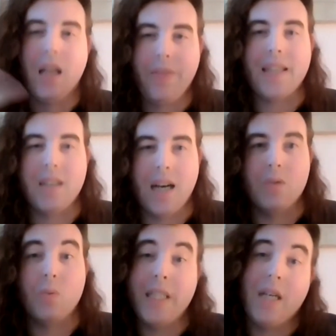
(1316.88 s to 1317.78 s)
that's
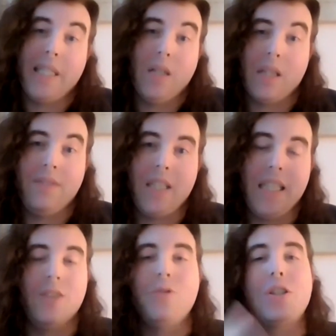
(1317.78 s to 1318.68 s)
not, we don't live,
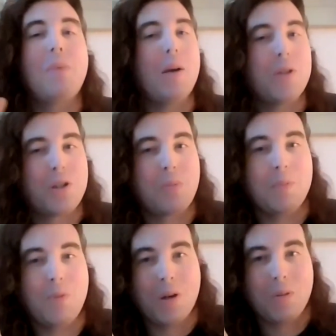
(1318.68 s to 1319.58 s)
you know, despite what the
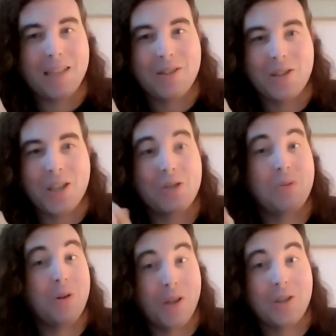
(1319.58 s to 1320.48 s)
Supreme Court might suggest,
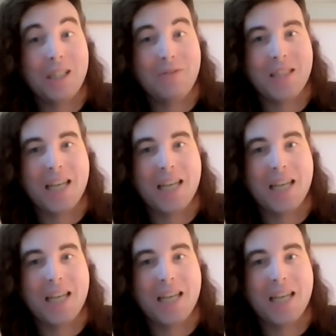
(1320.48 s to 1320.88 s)
we no longer live in